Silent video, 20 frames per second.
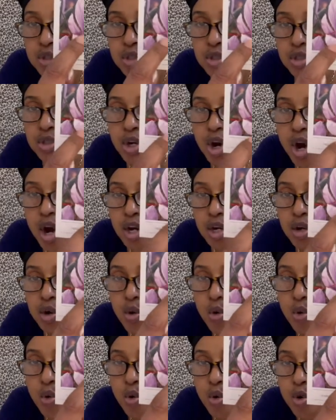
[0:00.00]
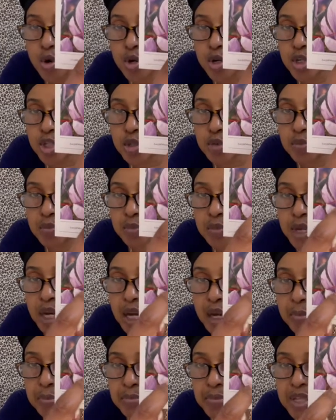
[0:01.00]
dark orange
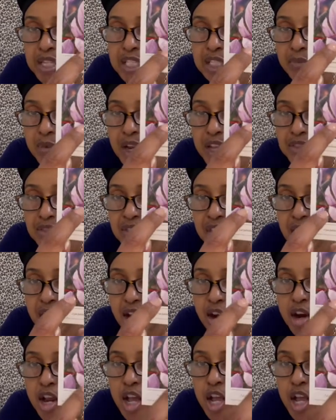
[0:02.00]
bits right there.